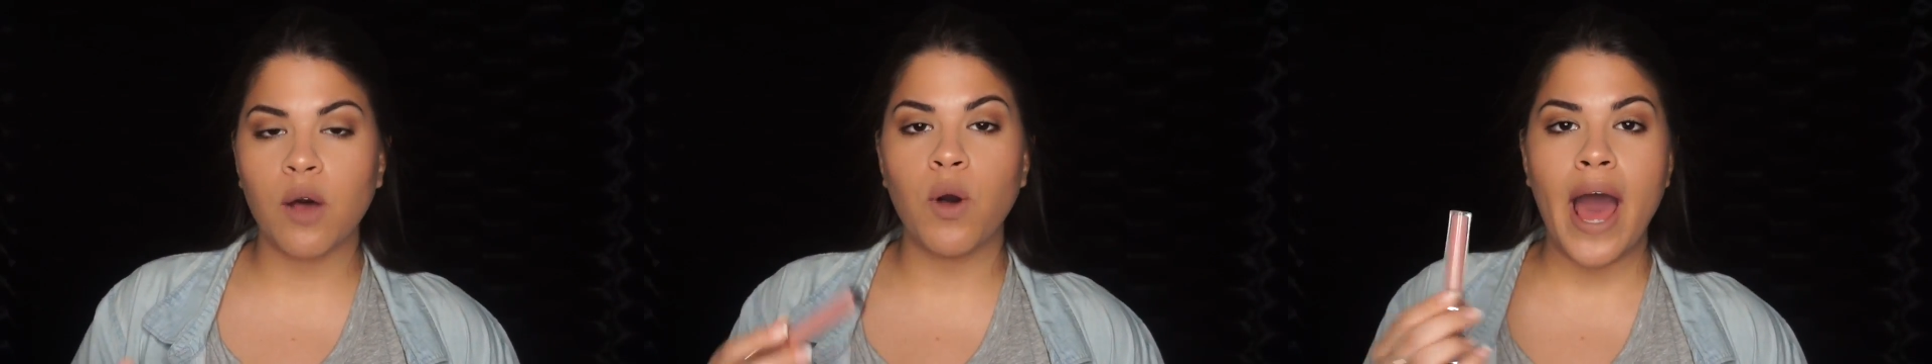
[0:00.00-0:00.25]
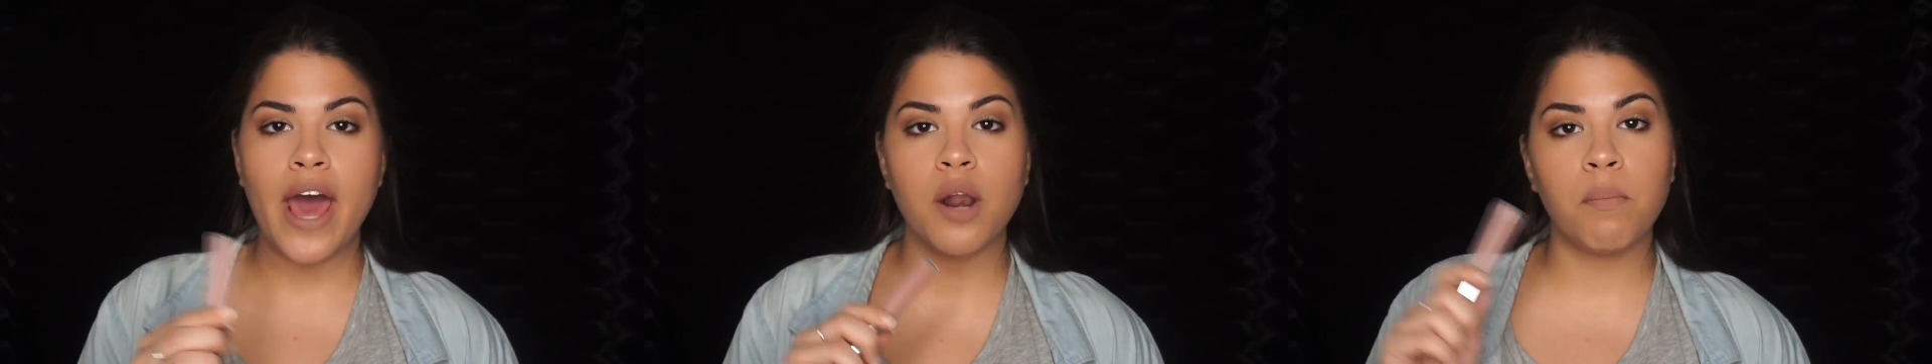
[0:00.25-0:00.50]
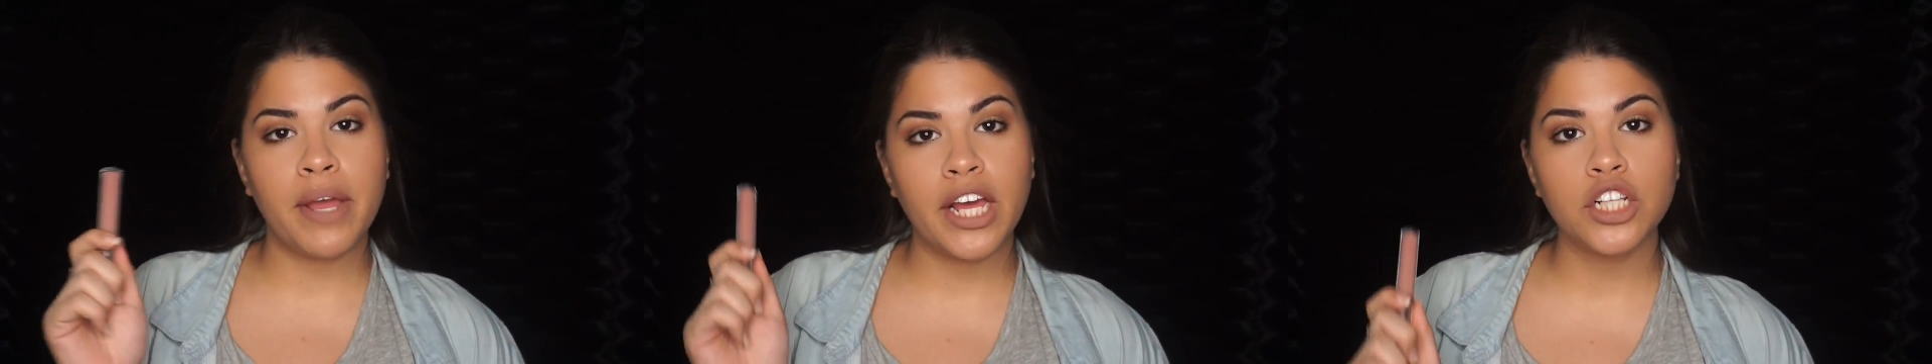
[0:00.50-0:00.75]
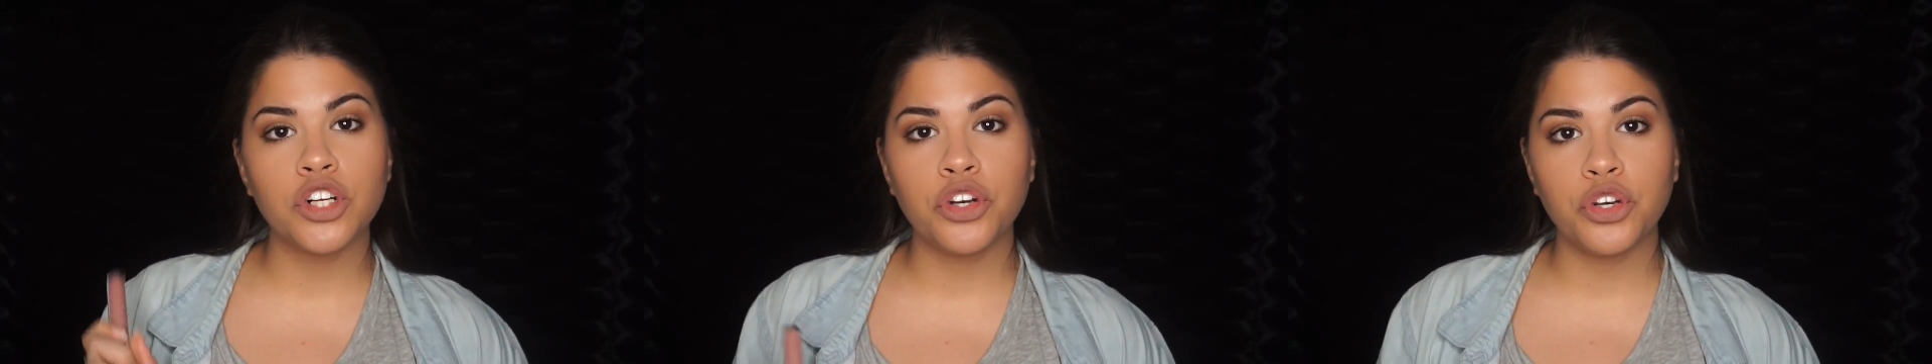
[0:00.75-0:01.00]
I'll add a
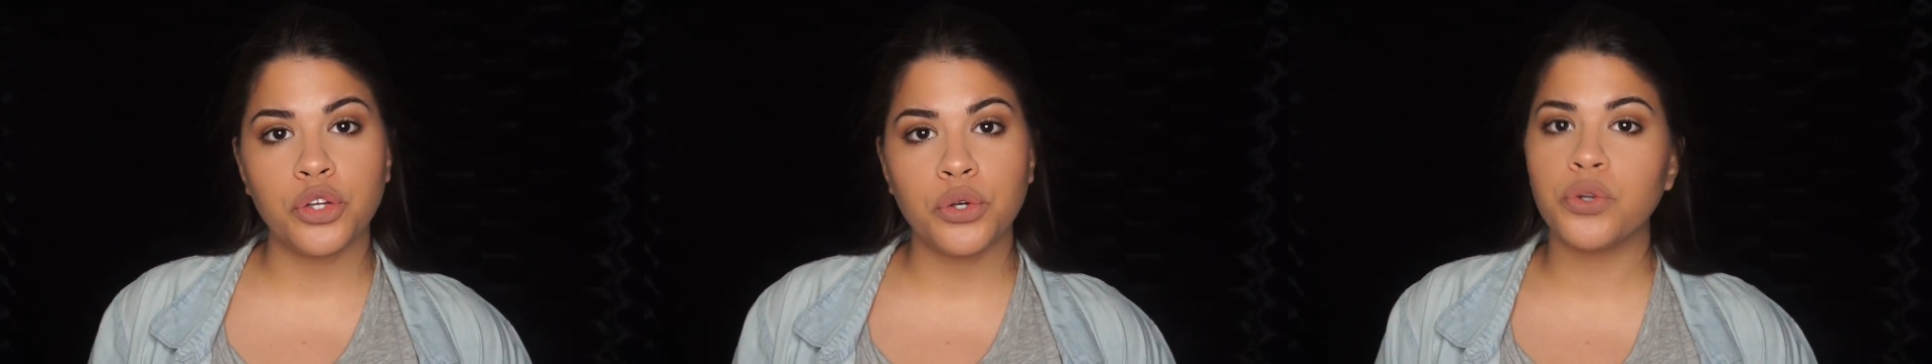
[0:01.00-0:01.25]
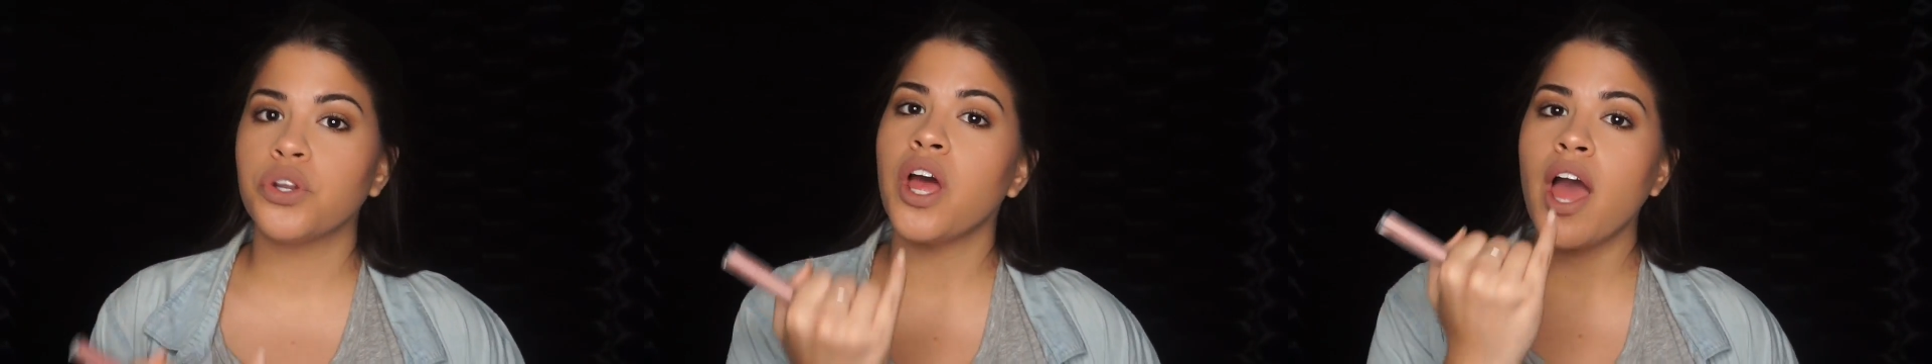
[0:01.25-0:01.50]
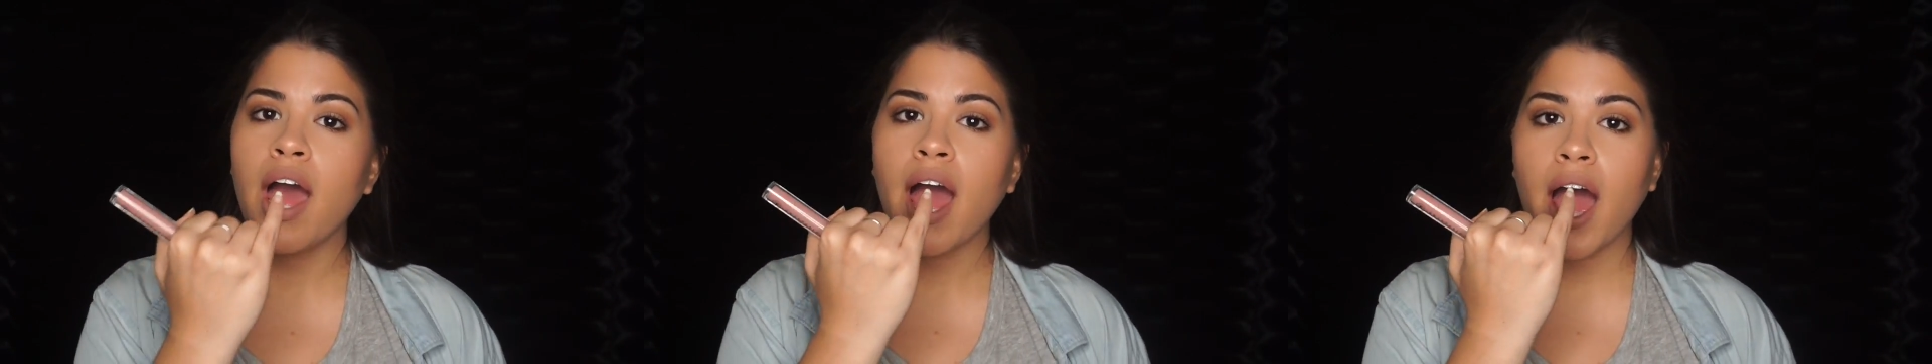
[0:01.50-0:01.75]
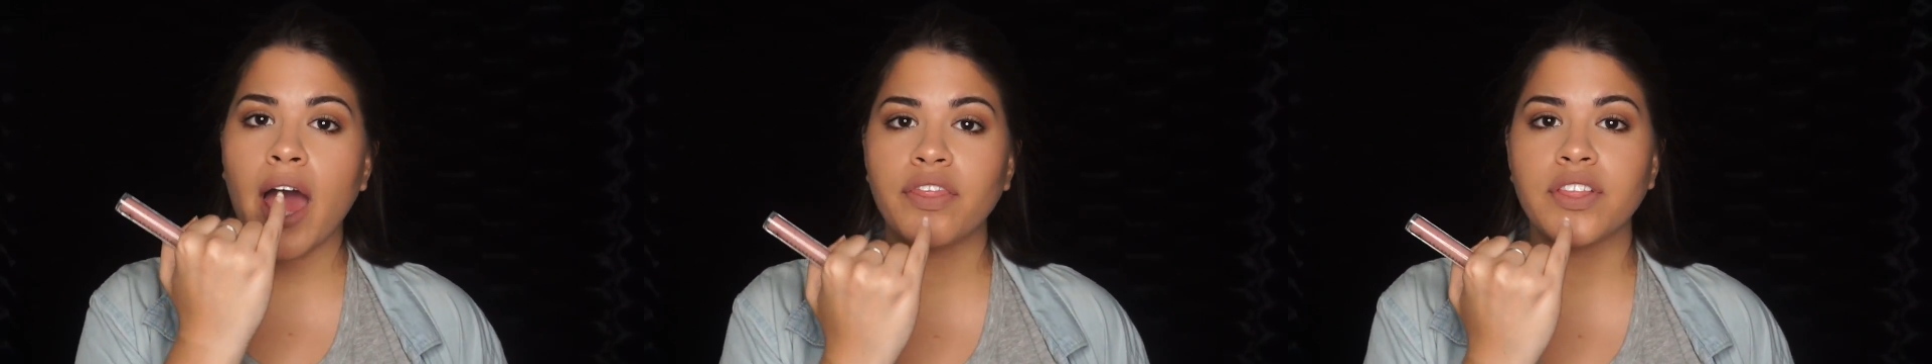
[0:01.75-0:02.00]
paler nude
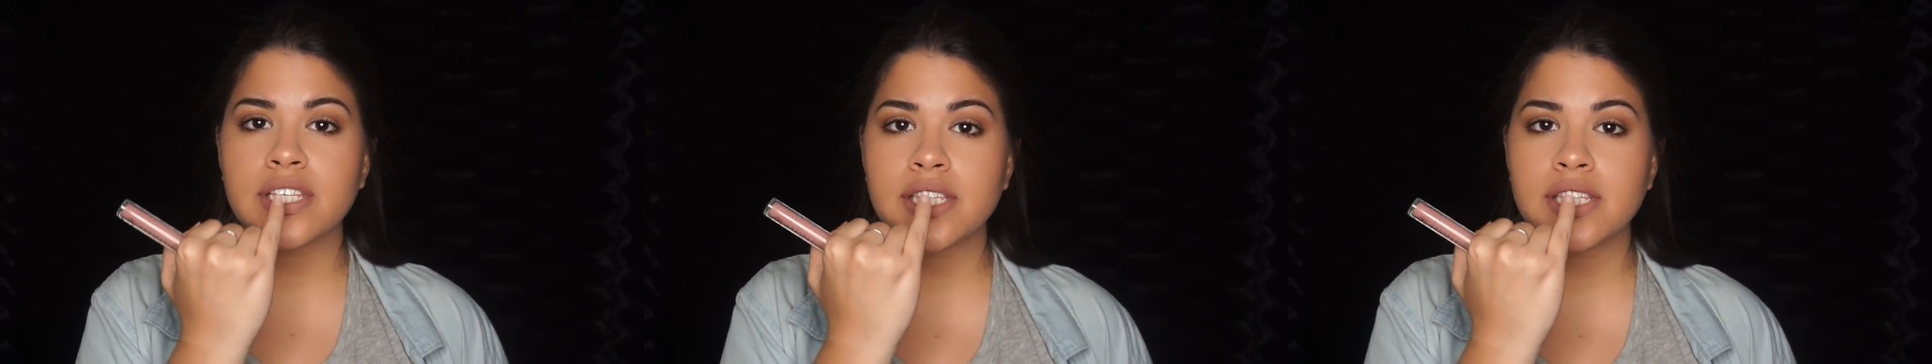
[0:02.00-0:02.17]
at the